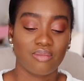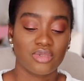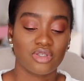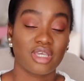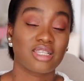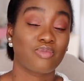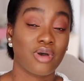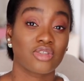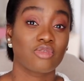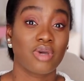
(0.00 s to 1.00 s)
So that's
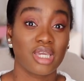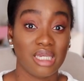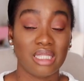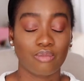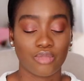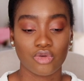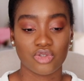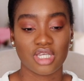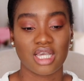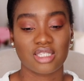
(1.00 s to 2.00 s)
part of my healing
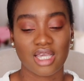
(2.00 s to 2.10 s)
process.